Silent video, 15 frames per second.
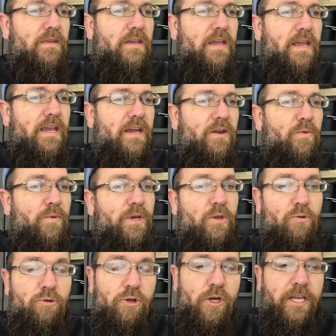and when
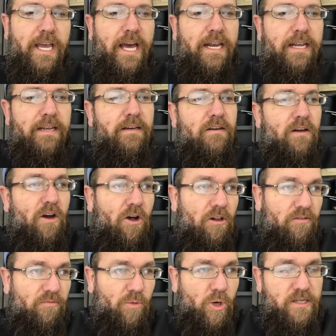you look at it, all
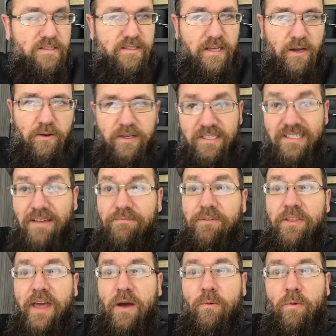of them are on sale except
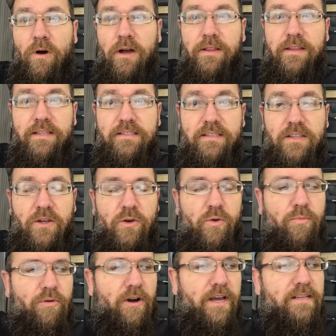for that one that's at the
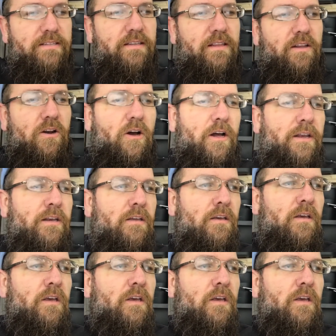new price and then on.